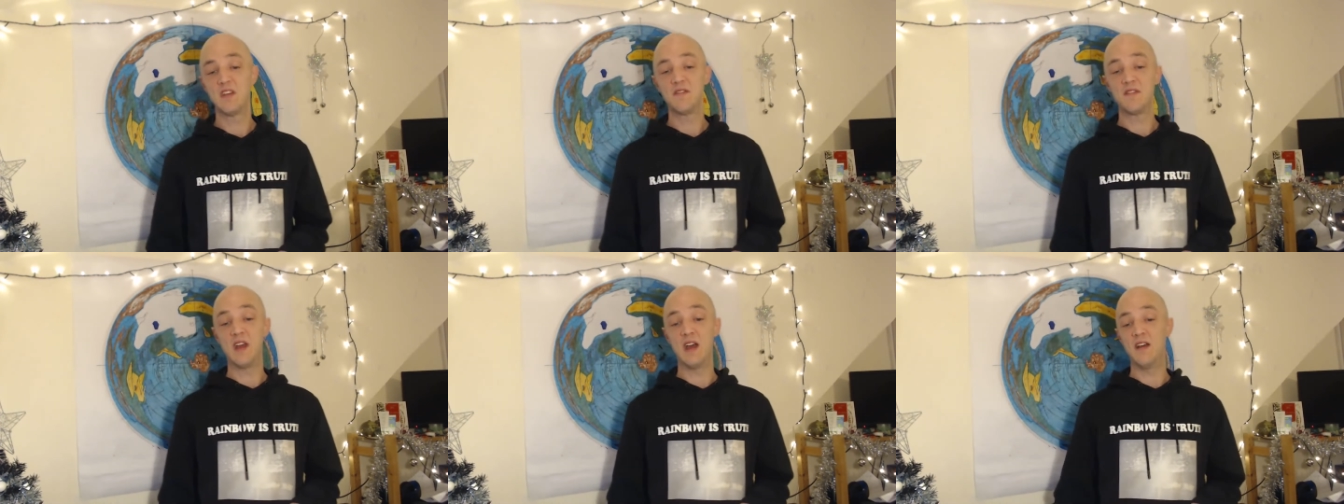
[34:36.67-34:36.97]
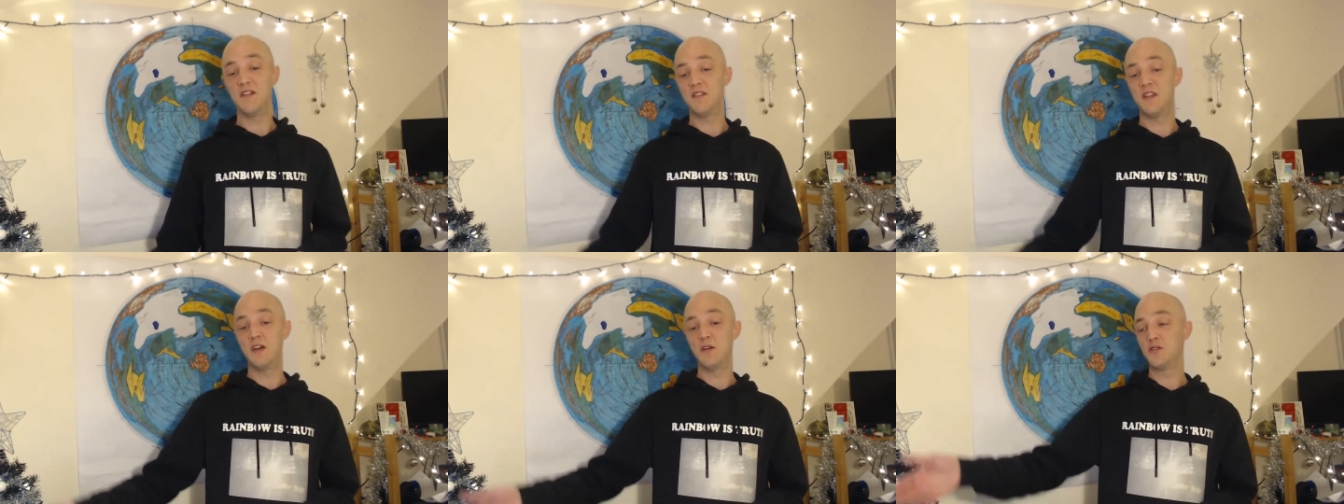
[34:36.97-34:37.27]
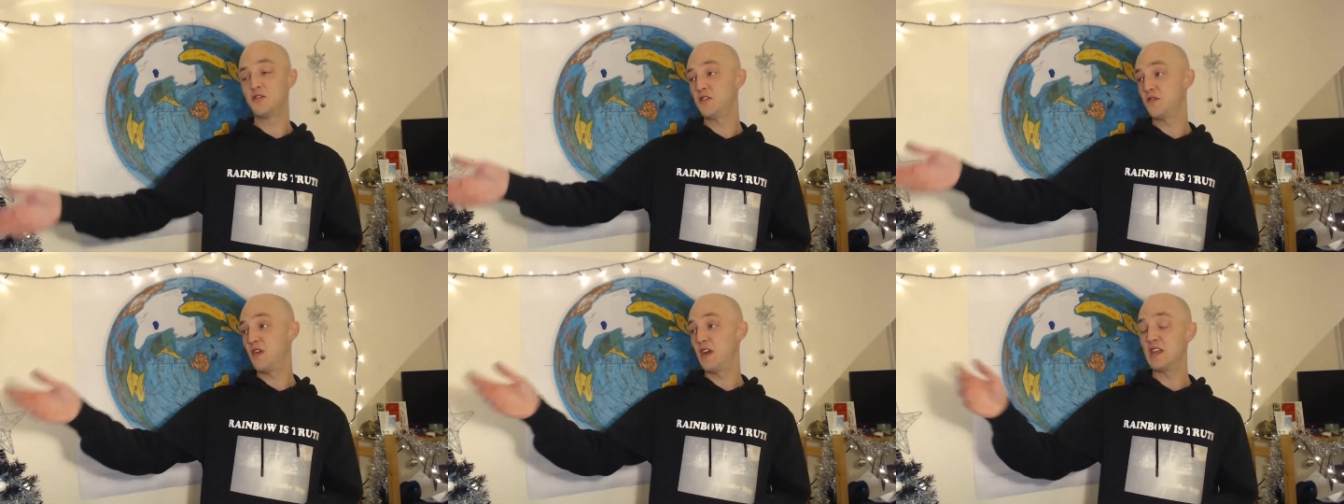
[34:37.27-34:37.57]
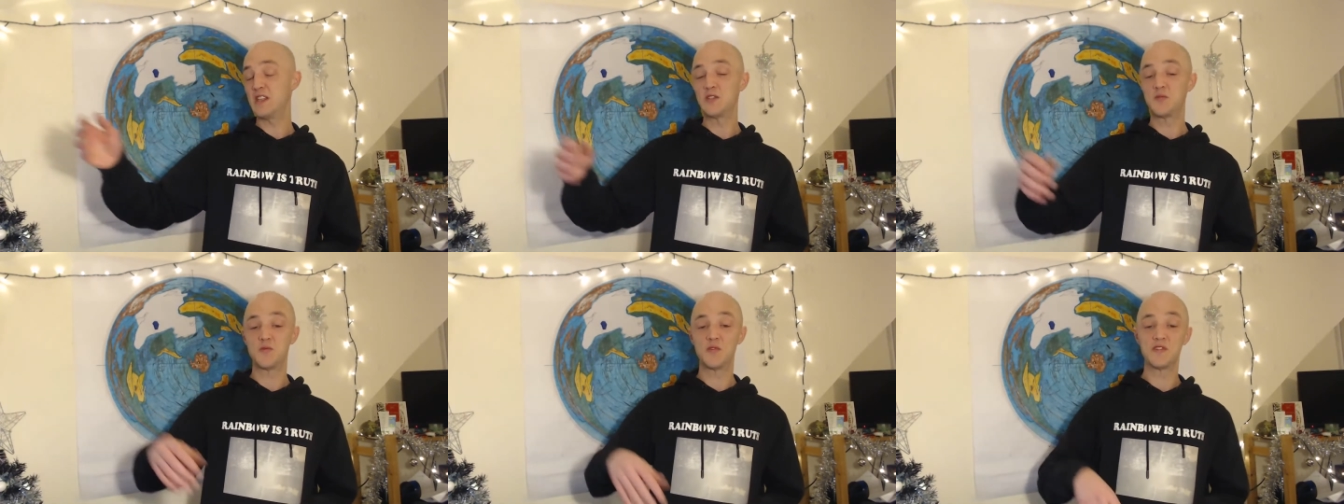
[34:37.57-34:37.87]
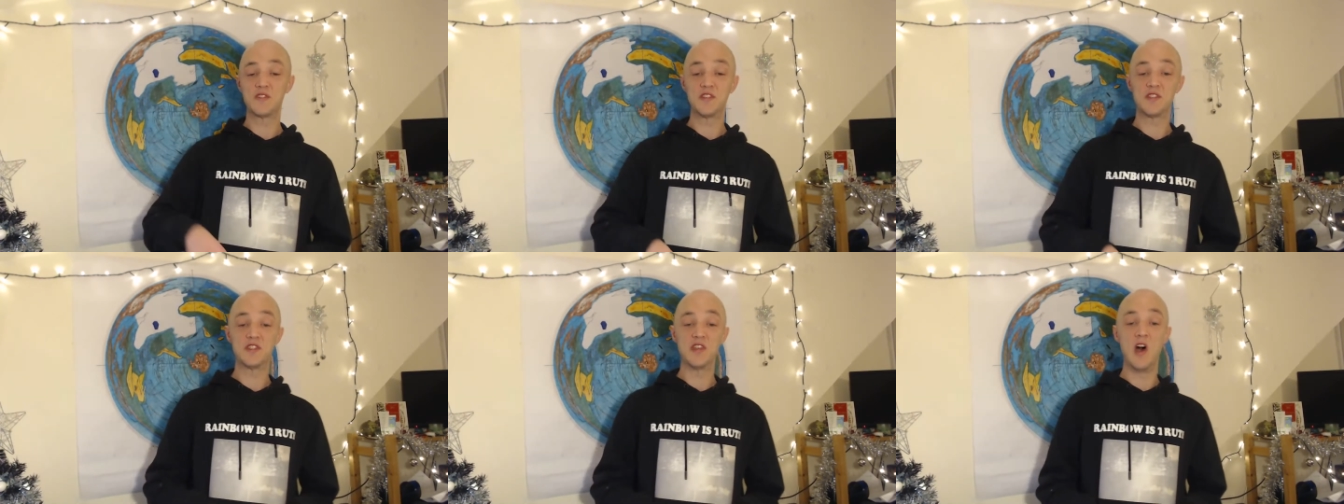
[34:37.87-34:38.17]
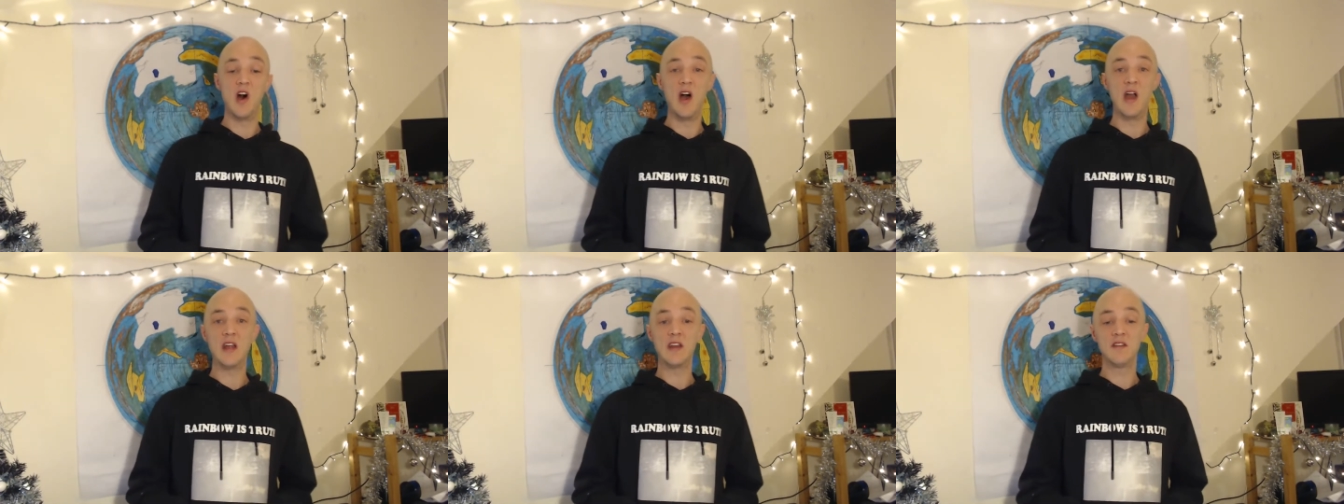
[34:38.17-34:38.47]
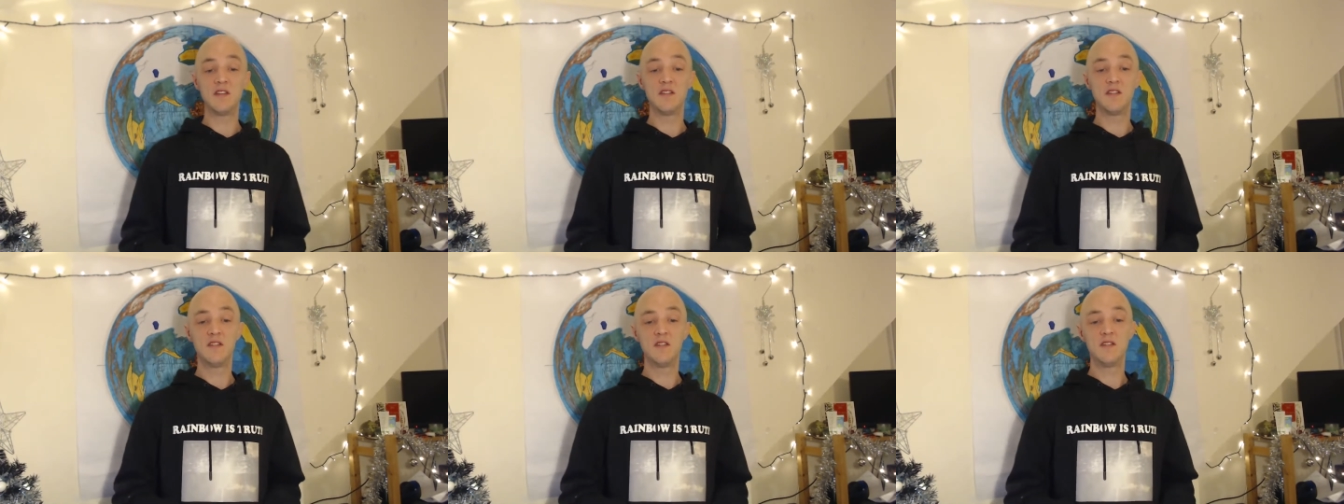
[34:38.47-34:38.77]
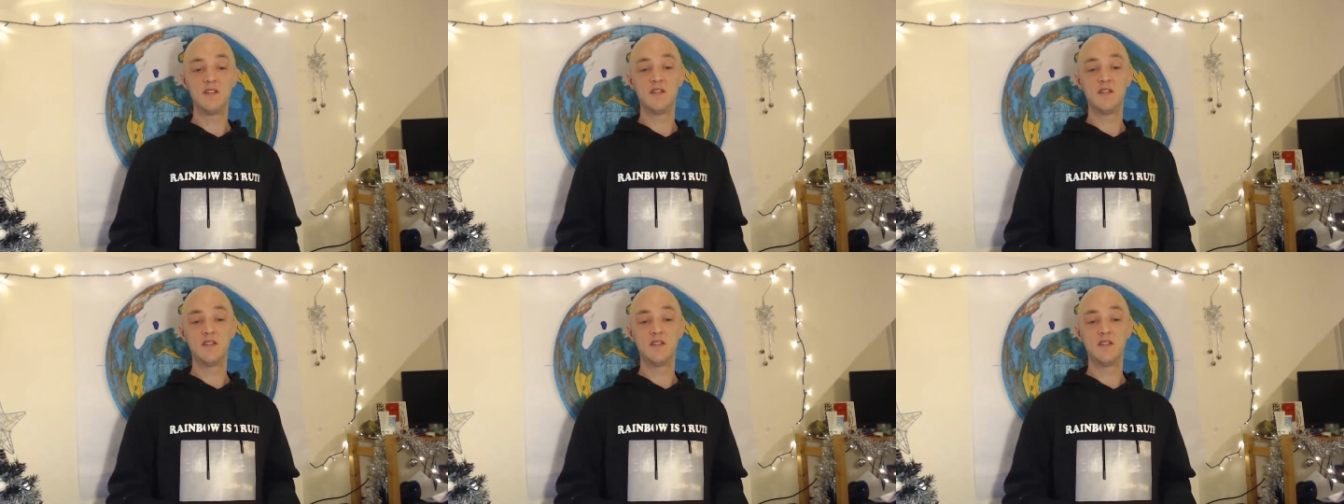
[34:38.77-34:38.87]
That those things were designed